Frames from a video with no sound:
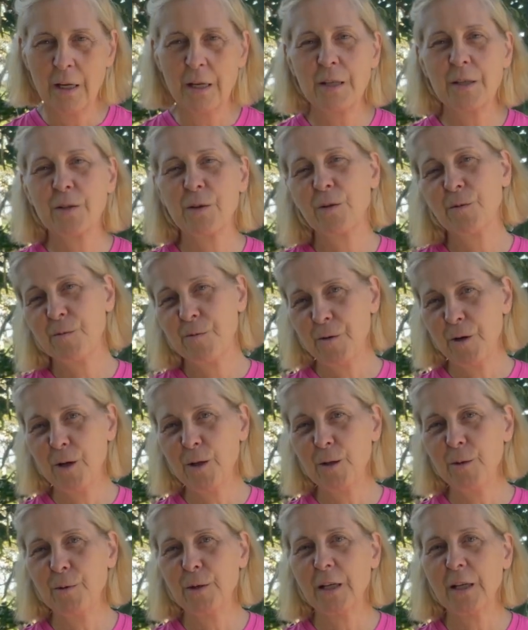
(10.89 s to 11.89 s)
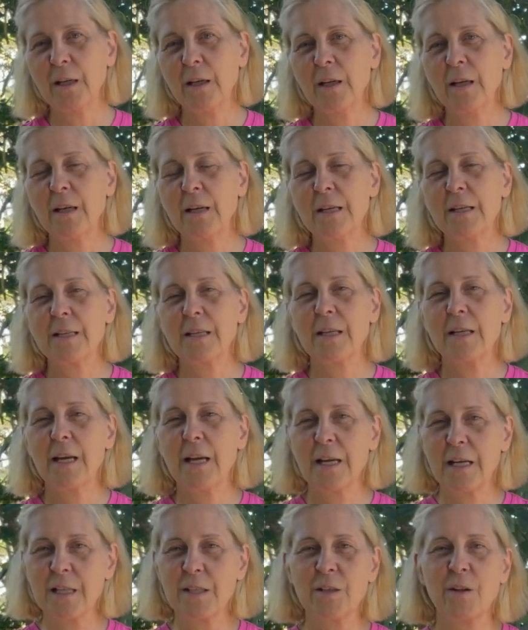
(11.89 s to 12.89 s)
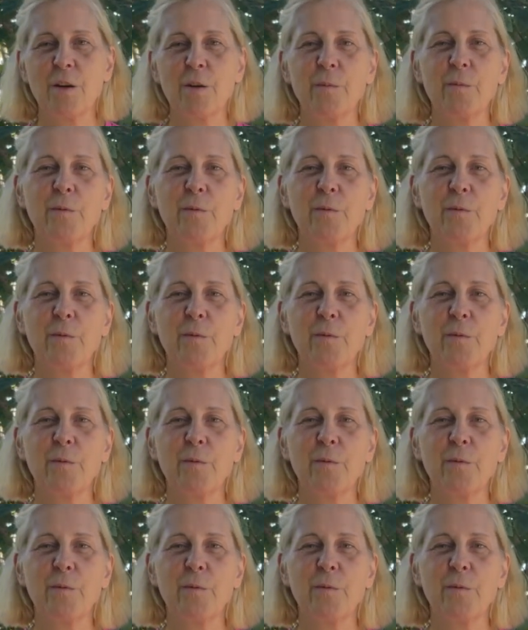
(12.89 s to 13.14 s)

So the following is an excerpt